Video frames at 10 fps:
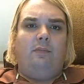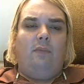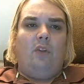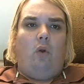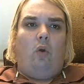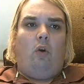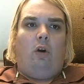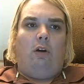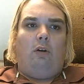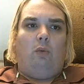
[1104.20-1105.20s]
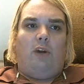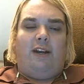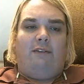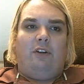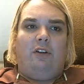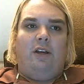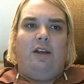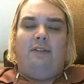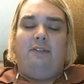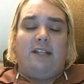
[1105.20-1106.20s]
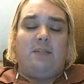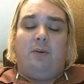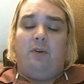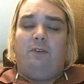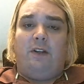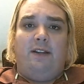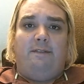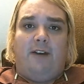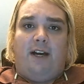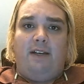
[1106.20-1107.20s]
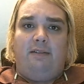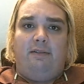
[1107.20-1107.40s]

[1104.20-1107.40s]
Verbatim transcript: or whatever, that's perfectly fine.